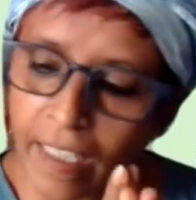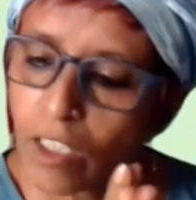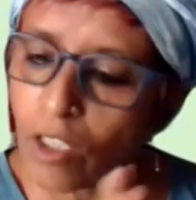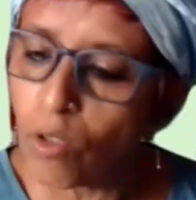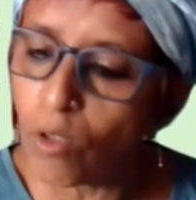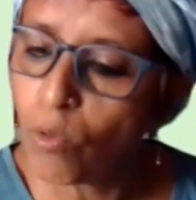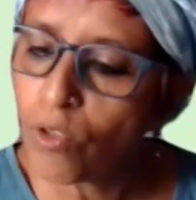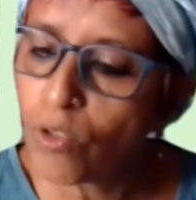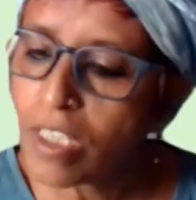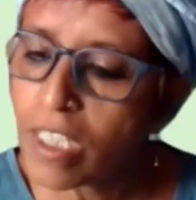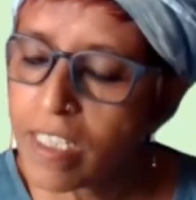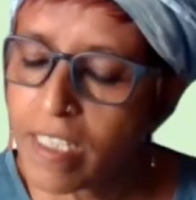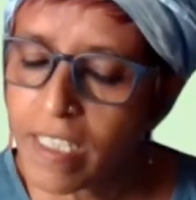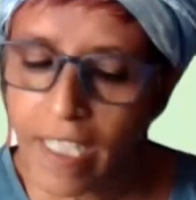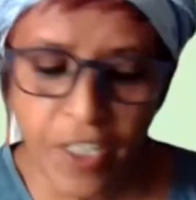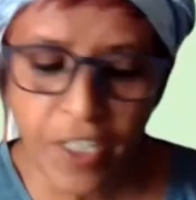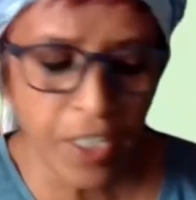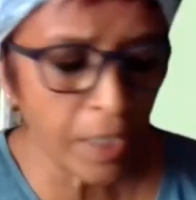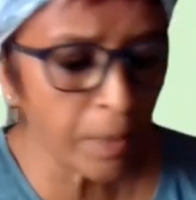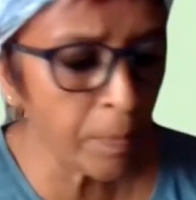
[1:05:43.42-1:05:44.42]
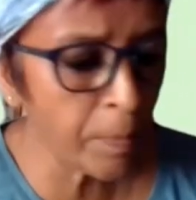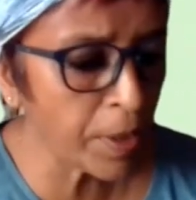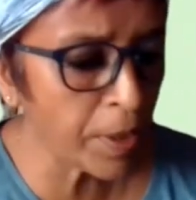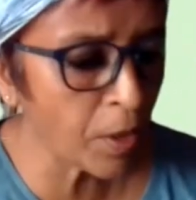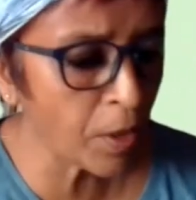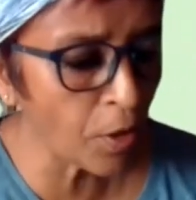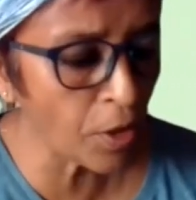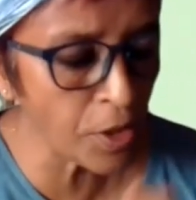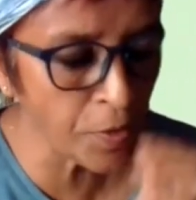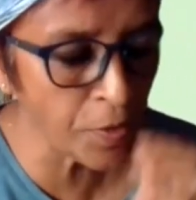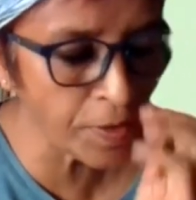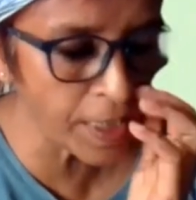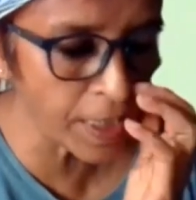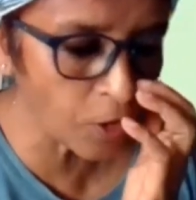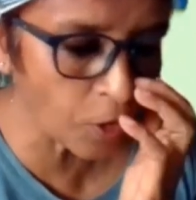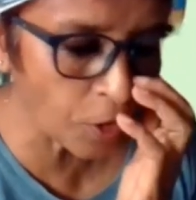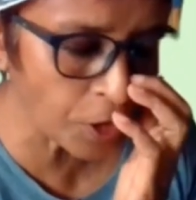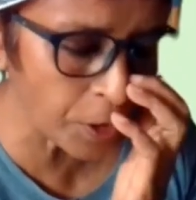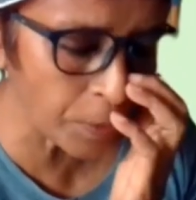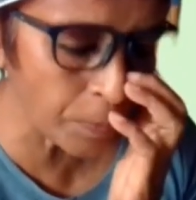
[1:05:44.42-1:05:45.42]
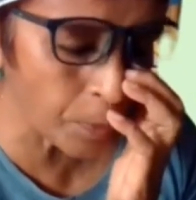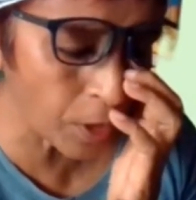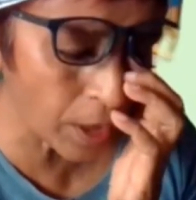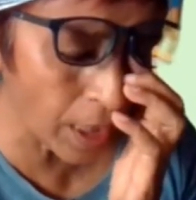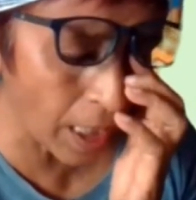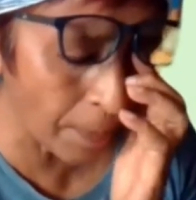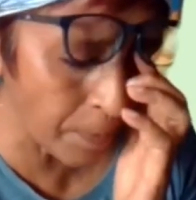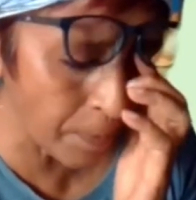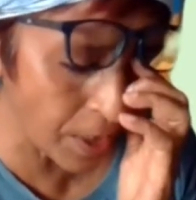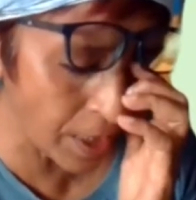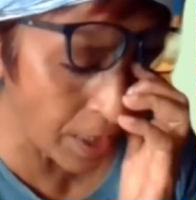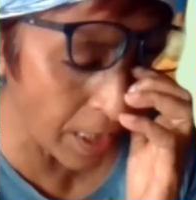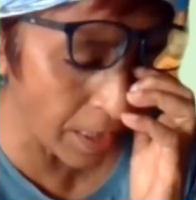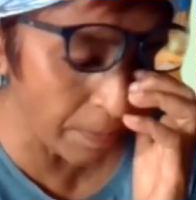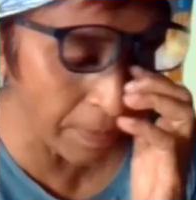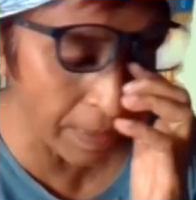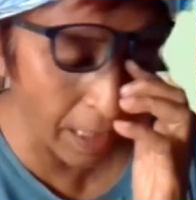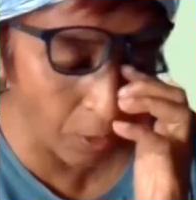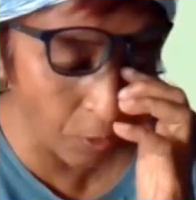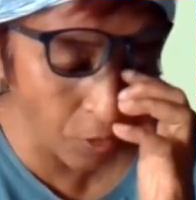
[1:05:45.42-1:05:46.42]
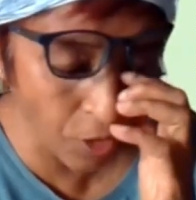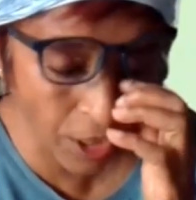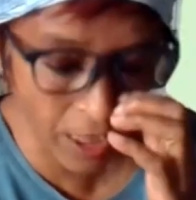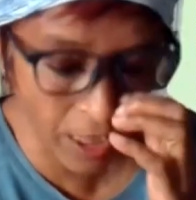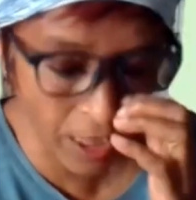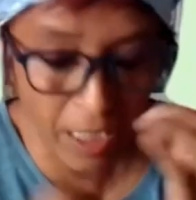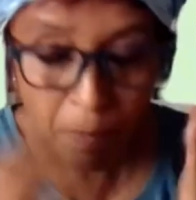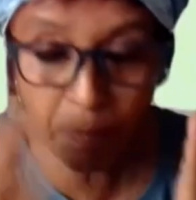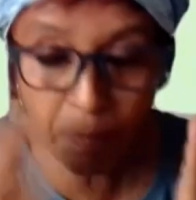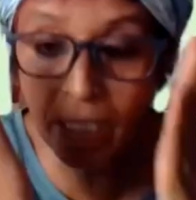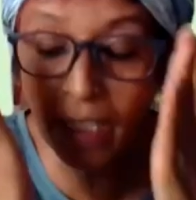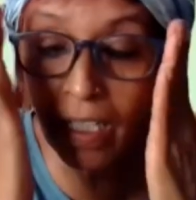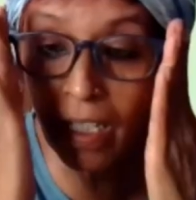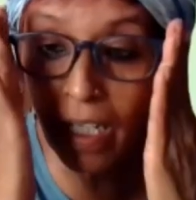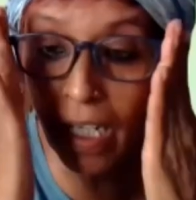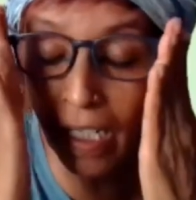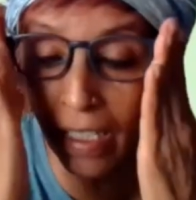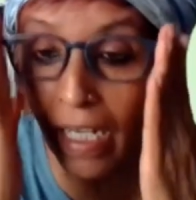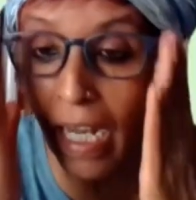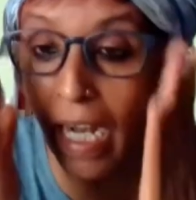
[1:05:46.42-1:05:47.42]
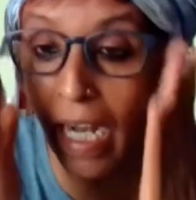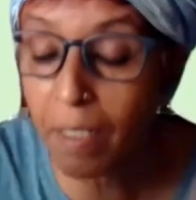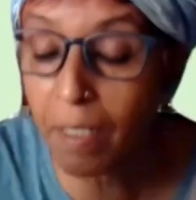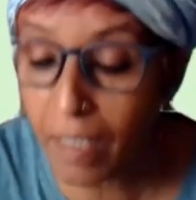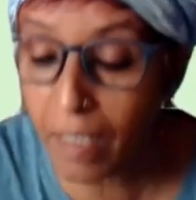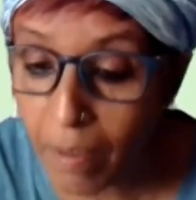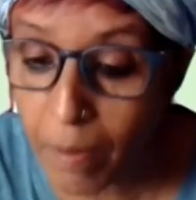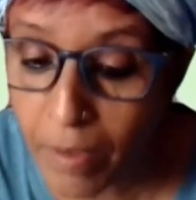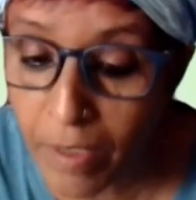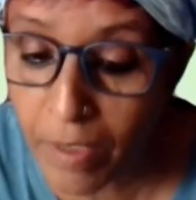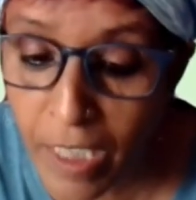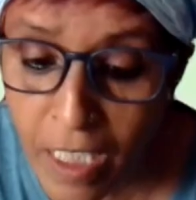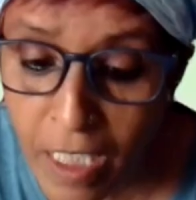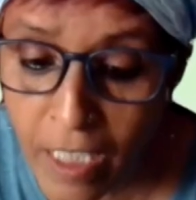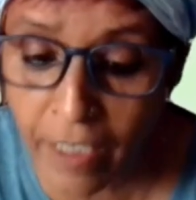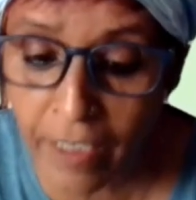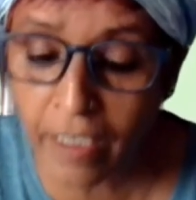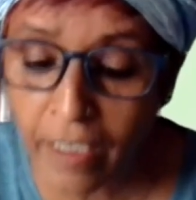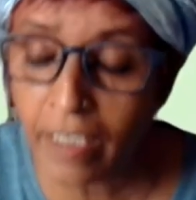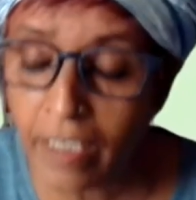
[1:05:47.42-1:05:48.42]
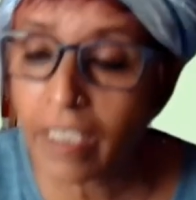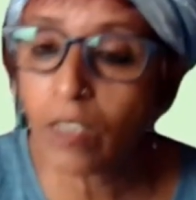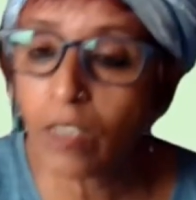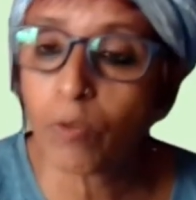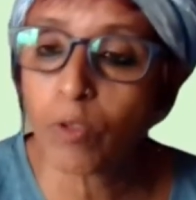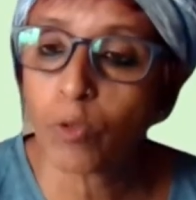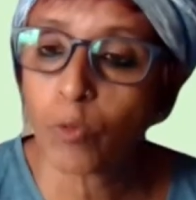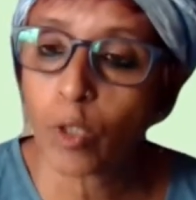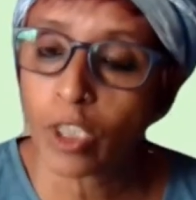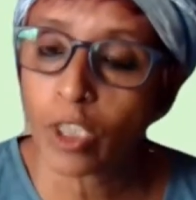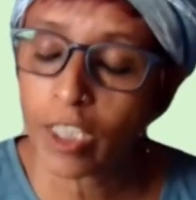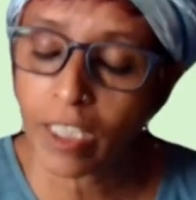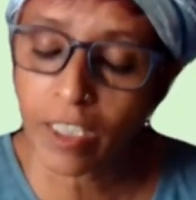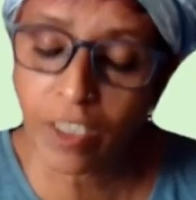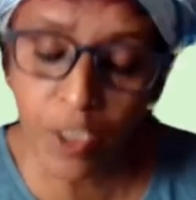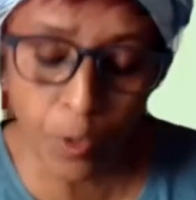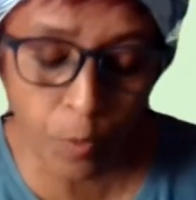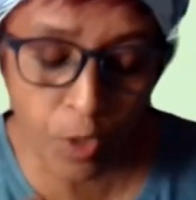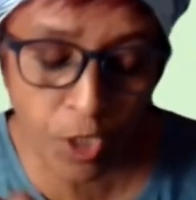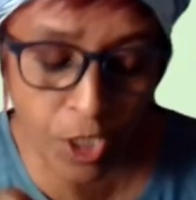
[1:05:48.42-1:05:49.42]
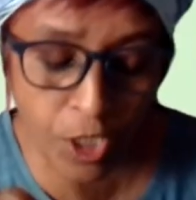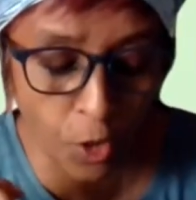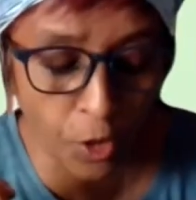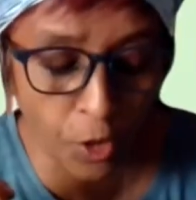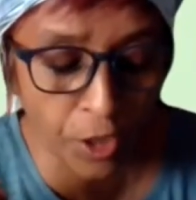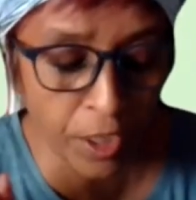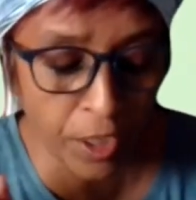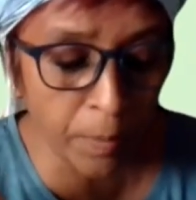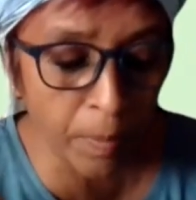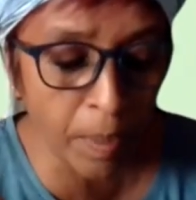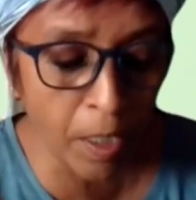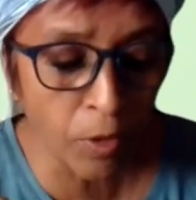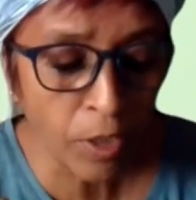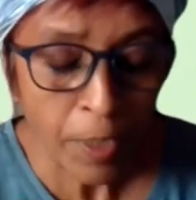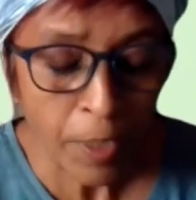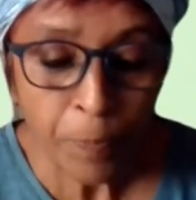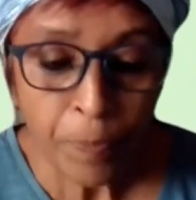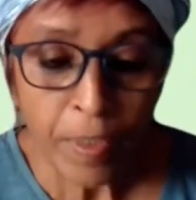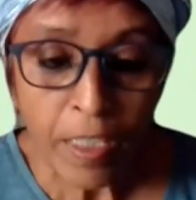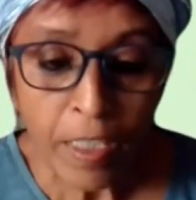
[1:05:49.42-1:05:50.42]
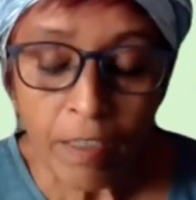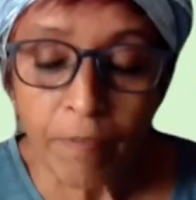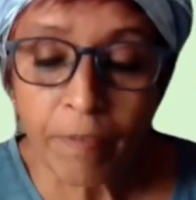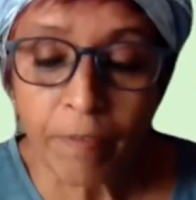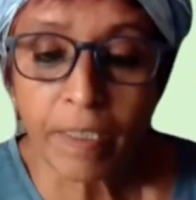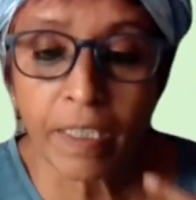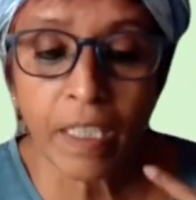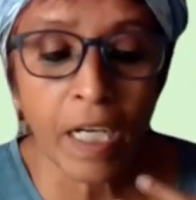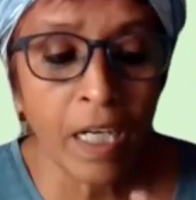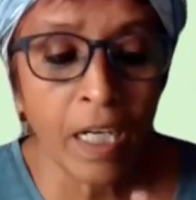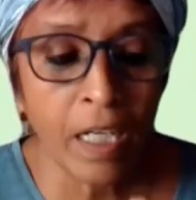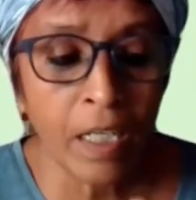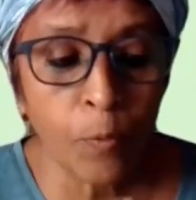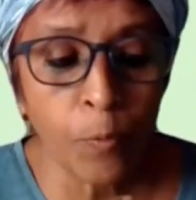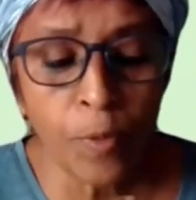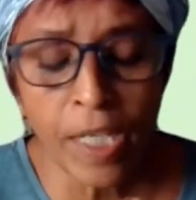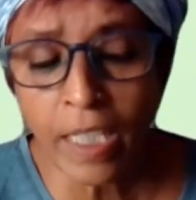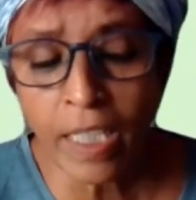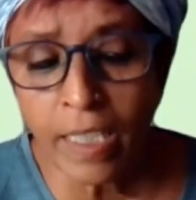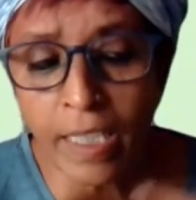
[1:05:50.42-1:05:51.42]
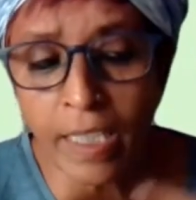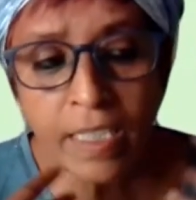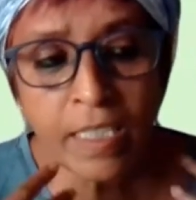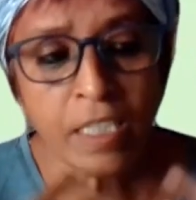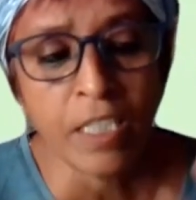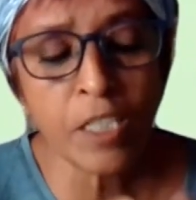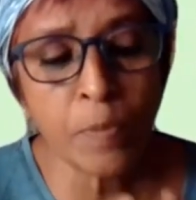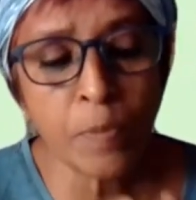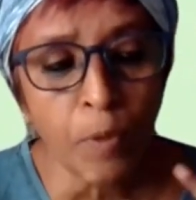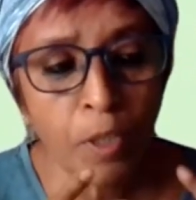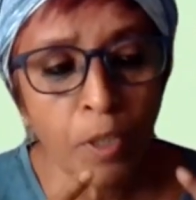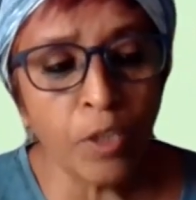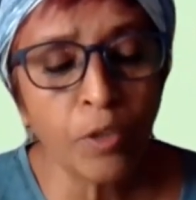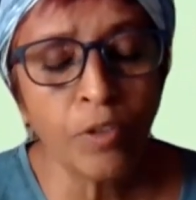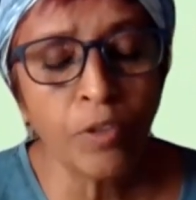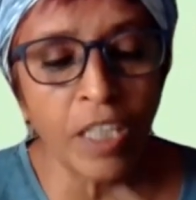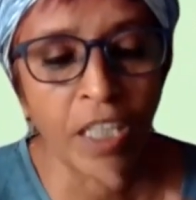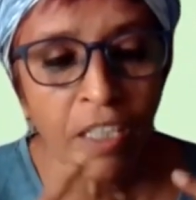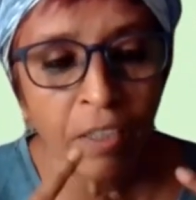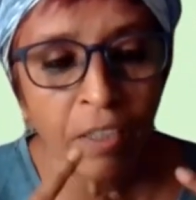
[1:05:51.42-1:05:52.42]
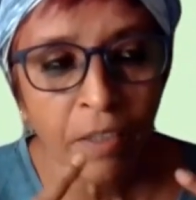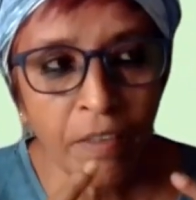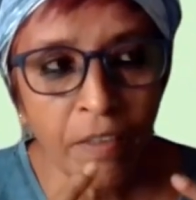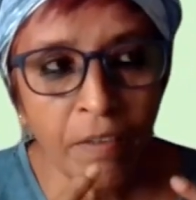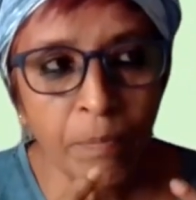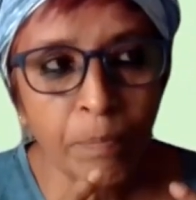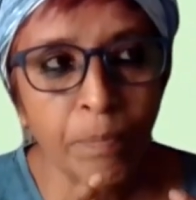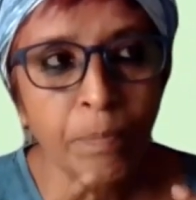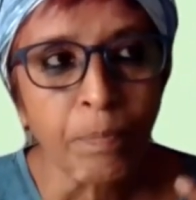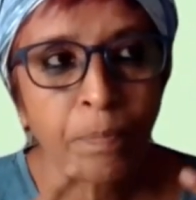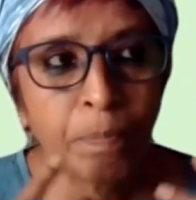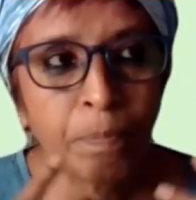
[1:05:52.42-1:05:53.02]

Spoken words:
and then close the session, because we are talking about upstream, downstream, and just linking it with what Darshan was talking about. Where does this pollutant